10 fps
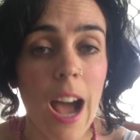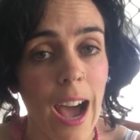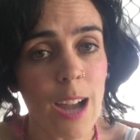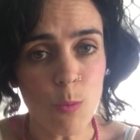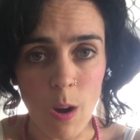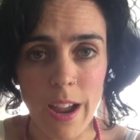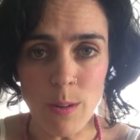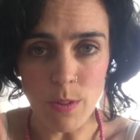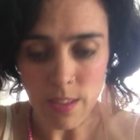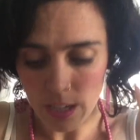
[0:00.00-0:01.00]

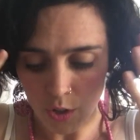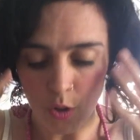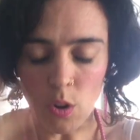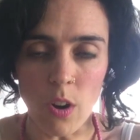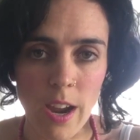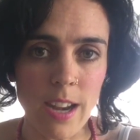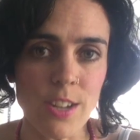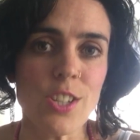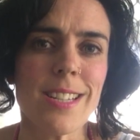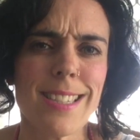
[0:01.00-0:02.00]
hardwired within your
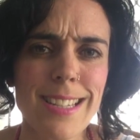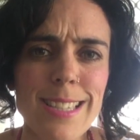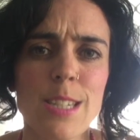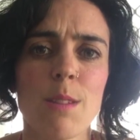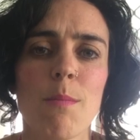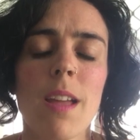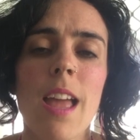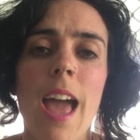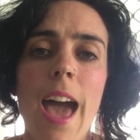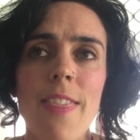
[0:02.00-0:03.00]
energy system,
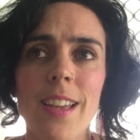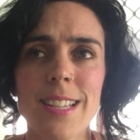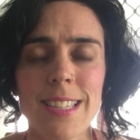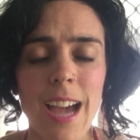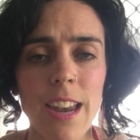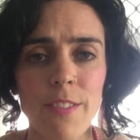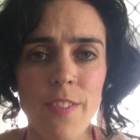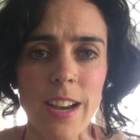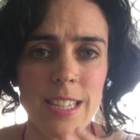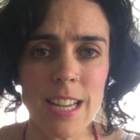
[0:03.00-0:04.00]
and they start
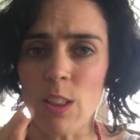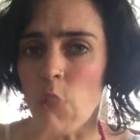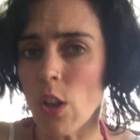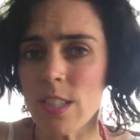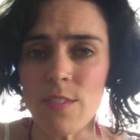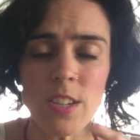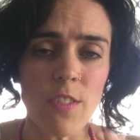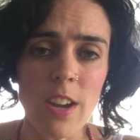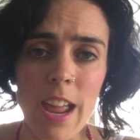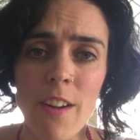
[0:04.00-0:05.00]
affecting lots of
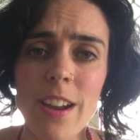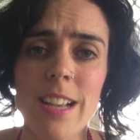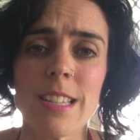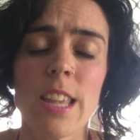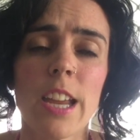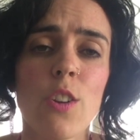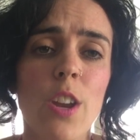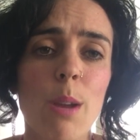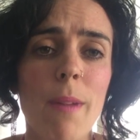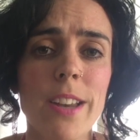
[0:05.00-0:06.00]
different areas. Like, you
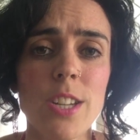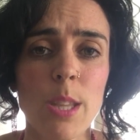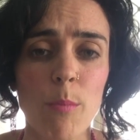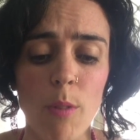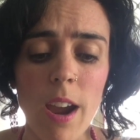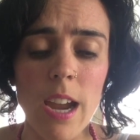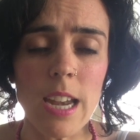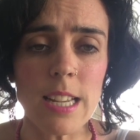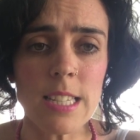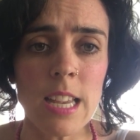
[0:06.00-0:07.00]
can imagine the
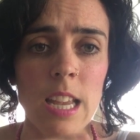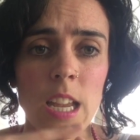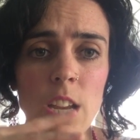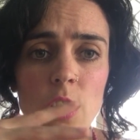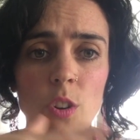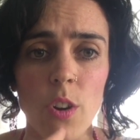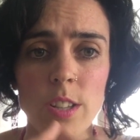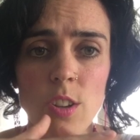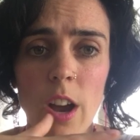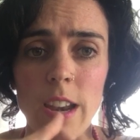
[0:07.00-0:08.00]
brain as,
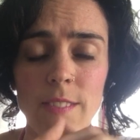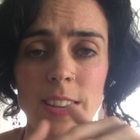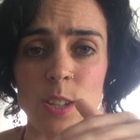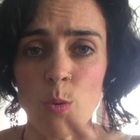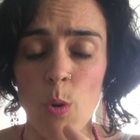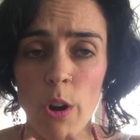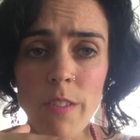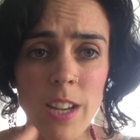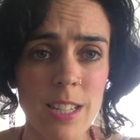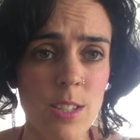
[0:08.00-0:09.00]
it's kind of
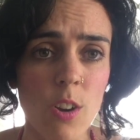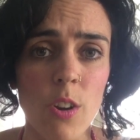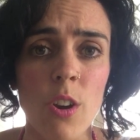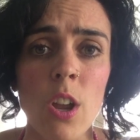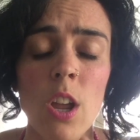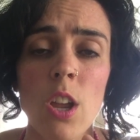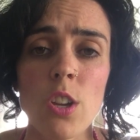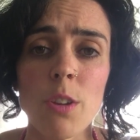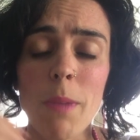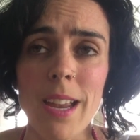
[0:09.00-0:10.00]
interwoven. So
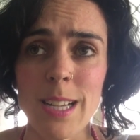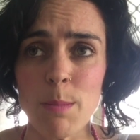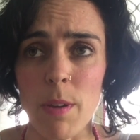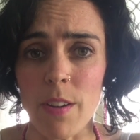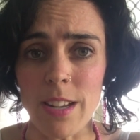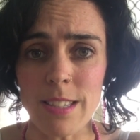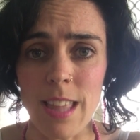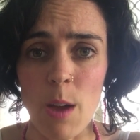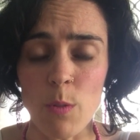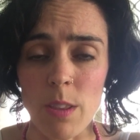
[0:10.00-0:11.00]
you may experience
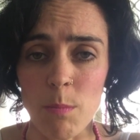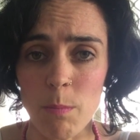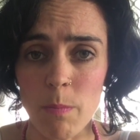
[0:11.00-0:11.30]
that with